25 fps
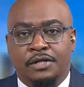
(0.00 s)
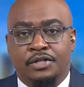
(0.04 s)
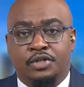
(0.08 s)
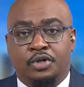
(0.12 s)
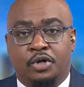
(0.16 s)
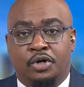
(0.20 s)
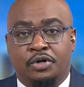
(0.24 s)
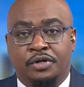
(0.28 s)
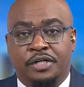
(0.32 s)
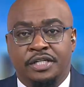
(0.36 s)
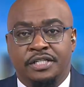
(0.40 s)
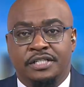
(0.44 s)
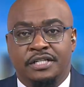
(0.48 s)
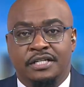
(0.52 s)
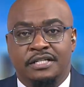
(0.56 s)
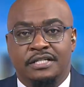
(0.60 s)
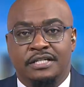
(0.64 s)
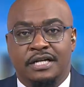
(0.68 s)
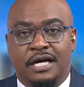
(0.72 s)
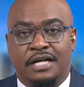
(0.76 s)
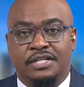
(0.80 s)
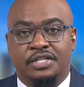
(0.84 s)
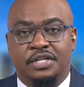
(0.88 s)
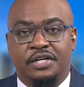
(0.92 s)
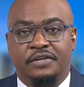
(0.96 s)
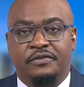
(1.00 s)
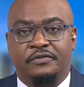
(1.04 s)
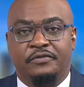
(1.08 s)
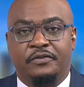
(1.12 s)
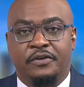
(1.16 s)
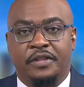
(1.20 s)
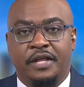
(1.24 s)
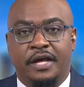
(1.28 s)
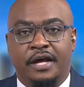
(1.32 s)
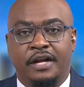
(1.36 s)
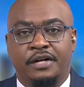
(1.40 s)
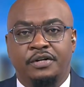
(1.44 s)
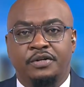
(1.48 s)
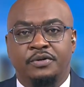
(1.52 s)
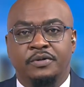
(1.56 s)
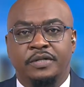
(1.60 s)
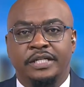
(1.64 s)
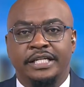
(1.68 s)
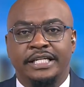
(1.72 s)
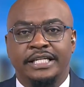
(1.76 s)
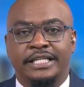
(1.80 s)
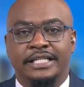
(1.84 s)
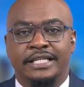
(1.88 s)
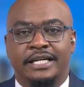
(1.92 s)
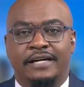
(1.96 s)
Tories are searching for their new
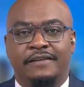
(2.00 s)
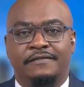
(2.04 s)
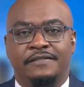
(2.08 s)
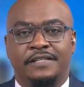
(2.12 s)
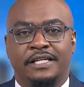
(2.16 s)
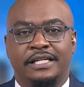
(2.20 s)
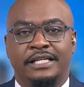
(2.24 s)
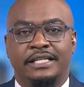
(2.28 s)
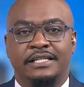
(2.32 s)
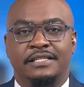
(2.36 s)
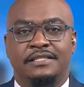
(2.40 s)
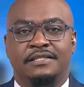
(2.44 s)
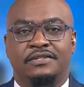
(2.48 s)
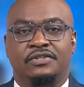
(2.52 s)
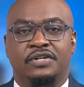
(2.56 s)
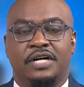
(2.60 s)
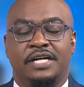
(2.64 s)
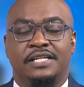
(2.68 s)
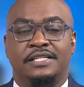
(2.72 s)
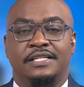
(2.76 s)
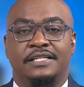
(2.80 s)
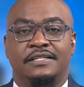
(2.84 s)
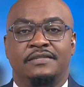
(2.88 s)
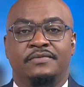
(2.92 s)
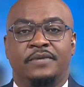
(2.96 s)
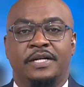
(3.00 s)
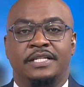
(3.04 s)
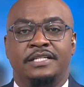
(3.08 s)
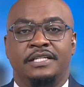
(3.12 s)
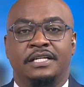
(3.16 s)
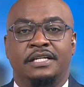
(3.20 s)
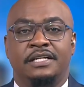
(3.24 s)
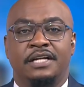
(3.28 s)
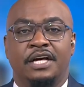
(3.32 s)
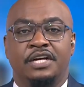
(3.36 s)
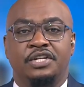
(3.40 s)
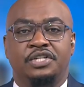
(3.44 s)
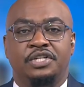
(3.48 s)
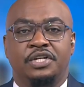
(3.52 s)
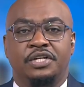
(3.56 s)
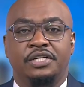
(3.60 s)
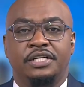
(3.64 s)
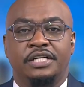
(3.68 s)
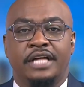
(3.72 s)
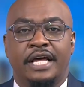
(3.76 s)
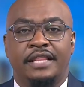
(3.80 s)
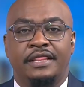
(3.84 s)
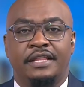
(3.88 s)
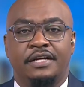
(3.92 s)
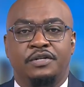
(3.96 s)
leader after Liz Truss's
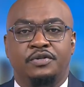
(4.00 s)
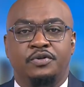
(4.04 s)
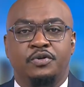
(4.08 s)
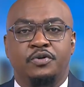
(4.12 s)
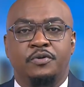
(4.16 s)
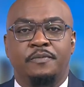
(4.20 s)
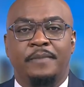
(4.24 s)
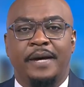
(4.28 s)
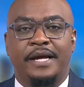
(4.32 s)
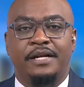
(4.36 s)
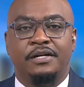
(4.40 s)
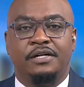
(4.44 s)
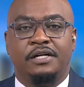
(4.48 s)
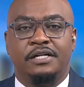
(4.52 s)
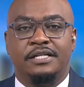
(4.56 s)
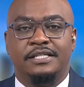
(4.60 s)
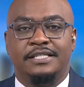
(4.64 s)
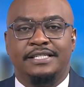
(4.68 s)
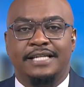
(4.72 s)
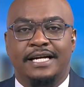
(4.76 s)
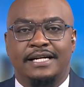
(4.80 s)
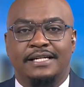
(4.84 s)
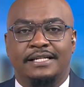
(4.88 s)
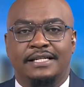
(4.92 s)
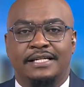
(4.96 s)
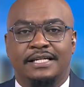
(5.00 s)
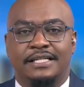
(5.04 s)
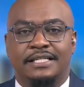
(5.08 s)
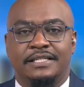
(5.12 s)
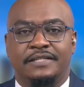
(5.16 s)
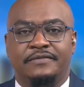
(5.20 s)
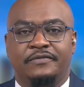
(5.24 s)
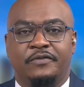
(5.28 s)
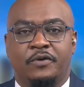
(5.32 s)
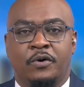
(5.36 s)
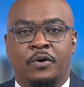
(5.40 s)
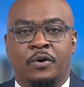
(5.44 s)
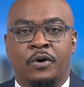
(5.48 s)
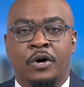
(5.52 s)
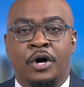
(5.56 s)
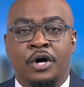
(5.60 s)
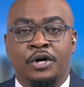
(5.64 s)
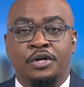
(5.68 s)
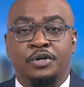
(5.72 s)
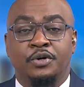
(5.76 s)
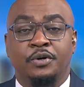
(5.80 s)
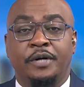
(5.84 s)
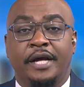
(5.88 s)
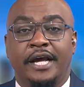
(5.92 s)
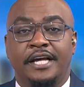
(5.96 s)
resignation and the two main contenders for
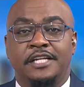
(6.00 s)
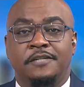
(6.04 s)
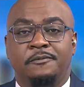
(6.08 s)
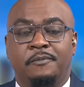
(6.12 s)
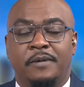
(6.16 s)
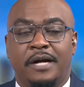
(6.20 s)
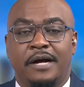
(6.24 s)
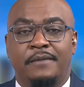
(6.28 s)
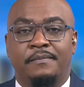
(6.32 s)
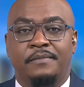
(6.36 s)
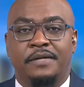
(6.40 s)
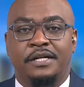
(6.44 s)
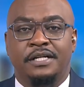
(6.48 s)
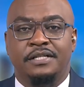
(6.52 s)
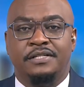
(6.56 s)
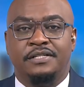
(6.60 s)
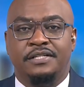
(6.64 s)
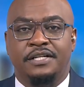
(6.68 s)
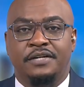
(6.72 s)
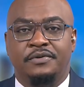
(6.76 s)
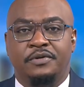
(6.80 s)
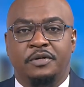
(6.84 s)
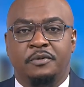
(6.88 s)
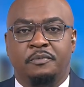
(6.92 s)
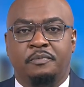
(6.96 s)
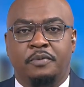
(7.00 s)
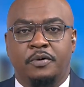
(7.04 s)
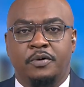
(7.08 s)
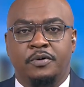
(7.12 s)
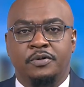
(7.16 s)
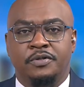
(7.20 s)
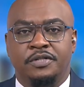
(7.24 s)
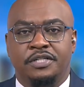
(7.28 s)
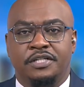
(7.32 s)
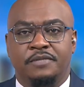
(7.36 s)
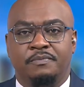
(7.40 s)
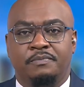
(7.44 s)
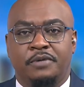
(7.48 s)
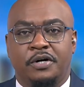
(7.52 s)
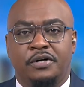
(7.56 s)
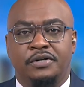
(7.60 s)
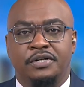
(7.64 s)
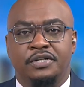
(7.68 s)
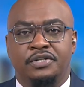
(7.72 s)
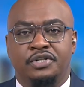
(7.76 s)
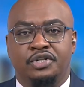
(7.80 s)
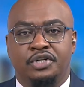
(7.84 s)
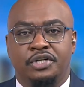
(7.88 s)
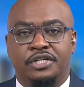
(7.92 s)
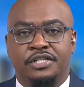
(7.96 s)
UK's prime ministerial post,
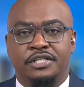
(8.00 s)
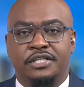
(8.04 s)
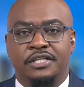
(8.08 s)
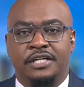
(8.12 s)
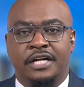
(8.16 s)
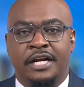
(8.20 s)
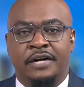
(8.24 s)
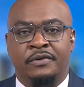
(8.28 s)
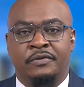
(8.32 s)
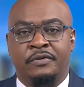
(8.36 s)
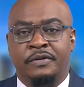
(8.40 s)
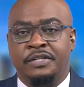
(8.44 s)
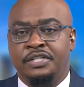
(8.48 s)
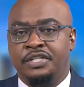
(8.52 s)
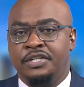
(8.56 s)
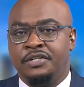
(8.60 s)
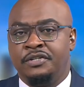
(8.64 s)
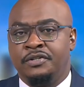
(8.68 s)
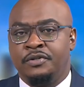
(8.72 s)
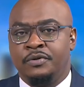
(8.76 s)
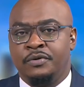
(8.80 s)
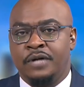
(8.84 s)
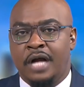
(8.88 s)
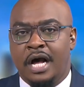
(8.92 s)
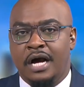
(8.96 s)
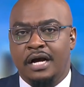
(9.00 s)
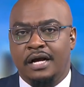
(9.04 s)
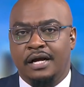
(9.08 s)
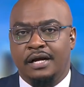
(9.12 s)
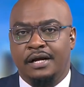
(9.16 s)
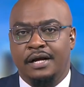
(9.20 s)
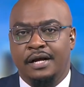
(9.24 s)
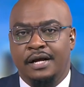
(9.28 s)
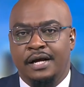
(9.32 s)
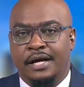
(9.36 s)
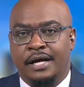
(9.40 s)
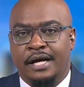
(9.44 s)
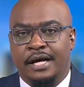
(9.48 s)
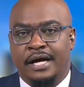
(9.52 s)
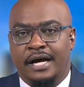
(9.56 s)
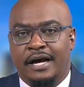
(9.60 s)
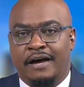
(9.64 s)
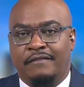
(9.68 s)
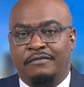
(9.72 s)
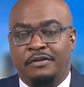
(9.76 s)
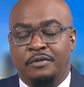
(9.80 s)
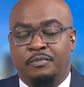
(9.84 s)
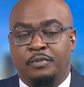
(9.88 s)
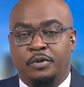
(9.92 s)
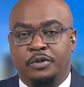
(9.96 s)
Boris Johnson and Rishi Sunak,
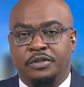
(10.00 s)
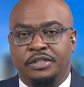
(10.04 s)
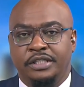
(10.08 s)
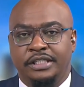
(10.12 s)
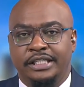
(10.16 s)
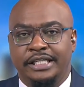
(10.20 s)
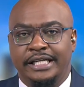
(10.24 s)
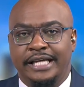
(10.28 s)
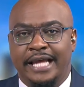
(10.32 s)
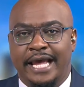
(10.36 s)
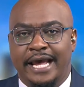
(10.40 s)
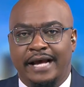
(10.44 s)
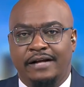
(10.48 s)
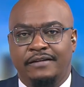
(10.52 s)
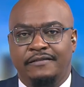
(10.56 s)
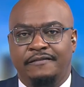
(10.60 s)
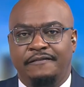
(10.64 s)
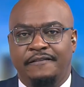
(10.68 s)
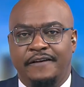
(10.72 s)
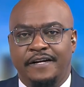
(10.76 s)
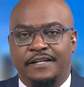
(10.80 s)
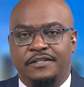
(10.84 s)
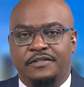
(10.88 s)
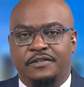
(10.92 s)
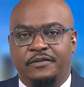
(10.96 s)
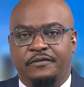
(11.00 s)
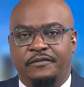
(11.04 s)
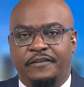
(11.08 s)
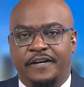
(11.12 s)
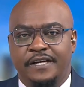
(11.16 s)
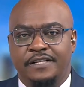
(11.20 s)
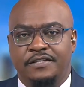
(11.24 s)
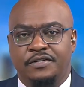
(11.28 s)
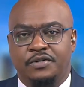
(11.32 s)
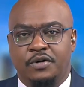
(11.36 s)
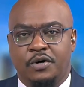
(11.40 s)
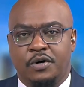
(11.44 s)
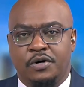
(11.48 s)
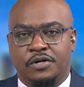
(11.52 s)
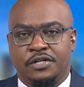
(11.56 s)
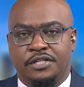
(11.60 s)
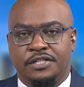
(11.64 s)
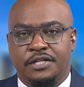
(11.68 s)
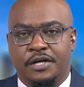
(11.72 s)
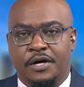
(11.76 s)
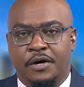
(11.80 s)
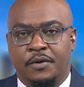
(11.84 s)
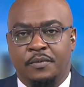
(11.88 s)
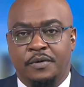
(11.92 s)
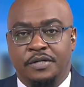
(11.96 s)
have reportedly held face-to-face -face
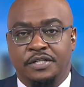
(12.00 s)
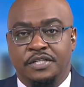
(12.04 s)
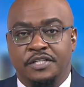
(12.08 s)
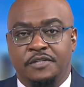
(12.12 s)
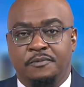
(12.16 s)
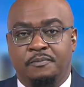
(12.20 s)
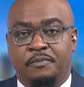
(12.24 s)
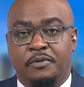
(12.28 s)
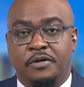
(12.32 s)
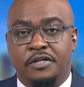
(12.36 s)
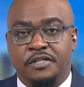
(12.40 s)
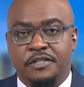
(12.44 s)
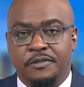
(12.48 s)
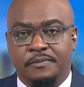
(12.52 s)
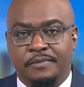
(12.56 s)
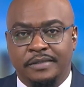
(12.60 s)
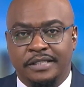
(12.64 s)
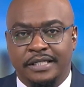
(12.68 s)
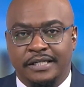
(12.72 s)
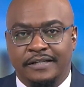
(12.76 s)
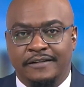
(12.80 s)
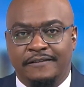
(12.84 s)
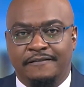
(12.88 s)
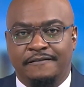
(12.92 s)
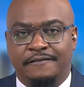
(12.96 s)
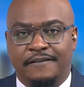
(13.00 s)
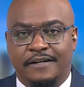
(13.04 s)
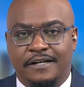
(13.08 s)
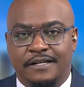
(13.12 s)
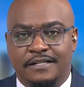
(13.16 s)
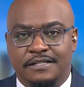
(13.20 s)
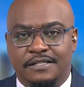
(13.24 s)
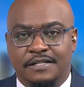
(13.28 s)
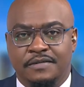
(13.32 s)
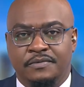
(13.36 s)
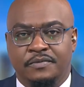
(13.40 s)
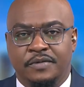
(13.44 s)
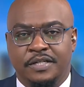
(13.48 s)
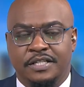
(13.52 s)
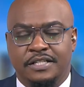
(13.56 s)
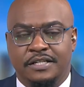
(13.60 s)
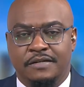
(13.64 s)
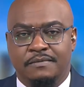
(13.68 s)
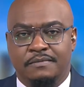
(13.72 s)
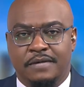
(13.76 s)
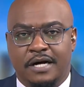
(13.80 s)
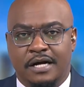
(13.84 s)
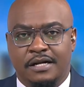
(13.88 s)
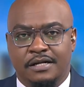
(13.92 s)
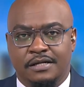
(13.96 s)
talks, which is possibly the first in
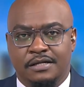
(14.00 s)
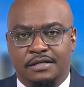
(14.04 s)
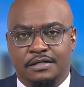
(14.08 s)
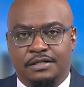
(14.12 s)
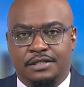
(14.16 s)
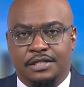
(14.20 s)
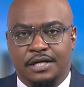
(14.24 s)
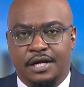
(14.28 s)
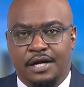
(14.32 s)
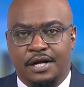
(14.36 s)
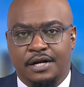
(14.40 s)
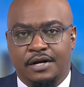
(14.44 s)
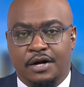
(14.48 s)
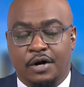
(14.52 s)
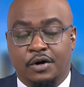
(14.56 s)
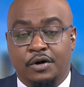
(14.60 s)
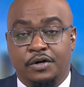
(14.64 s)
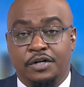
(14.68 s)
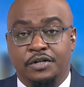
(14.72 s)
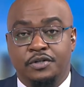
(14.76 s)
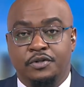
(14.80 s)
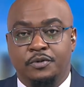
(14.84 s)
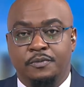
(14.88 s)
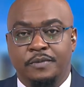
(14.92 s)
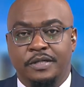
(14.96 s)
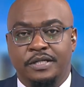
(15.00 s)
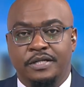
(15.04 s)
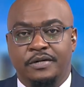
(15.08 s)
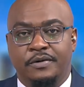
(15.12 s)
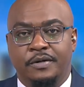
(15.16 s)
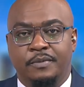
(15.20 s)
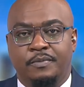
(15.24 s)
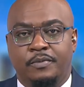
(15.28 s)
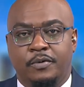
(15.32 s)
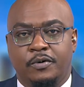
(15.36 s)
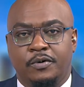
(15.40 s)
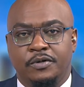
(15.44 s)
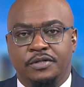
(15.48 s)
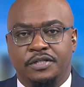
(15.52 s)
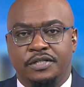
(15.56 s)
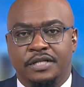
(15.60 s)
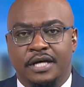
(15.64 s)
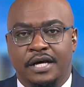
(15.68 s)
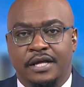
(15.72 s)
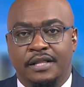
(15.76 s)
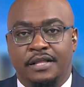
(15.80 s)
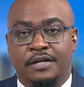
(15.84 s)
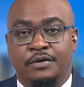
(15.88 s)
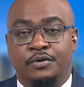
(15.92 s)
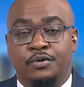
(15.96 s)
recent months. according to media reports,
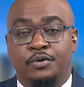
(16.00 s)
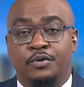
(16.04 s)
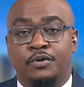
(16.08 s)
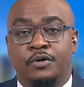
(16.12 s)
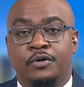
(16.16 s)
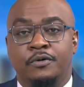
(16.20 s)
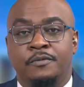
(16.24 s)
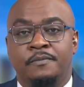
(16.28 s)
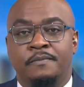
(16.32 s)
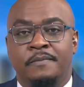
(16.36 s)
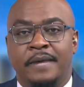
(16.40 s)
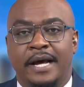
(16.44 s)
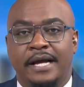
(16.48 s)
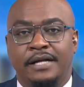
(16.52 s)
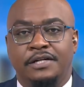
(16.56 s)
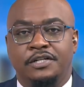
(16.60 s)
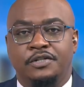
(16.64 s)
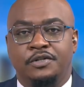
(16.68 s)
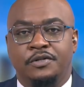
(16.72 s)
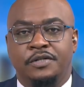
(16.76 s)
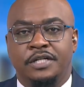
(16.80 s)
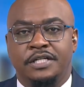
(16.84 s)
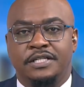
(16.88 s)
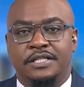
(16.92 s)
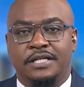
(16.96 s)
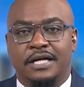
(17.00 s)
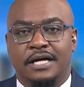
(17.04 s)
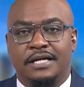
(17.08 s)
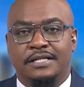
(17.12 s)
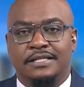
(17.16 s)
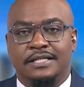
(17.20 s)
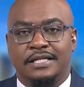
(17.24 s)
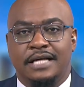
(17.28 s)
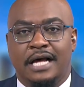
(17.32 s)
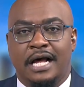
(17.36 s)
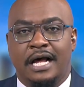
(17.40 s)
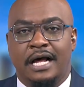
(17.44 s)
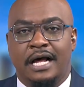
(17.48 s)
the duo met to discuss